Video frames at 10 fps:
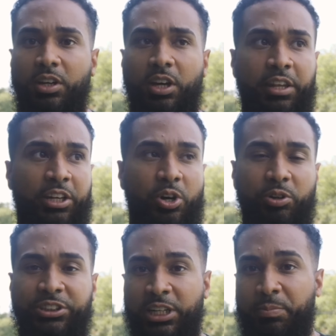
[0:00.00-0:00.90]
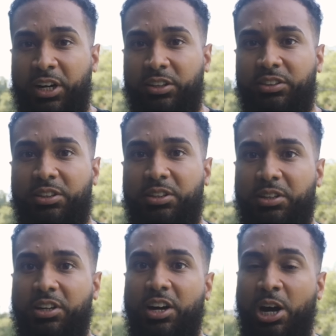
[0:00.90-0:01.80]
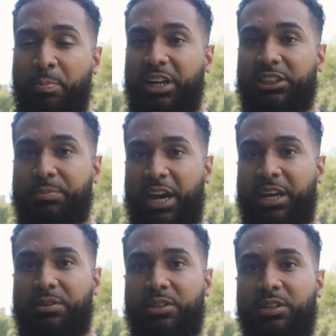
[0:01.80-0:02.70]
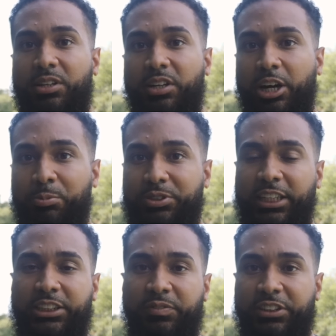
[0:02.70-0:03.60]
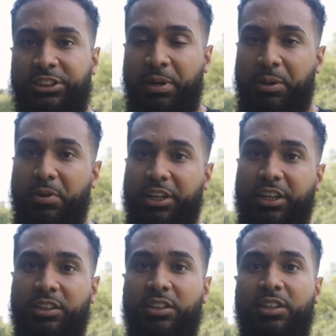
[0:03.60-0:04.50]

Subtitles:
And then you always think about a company's main objective is to make money,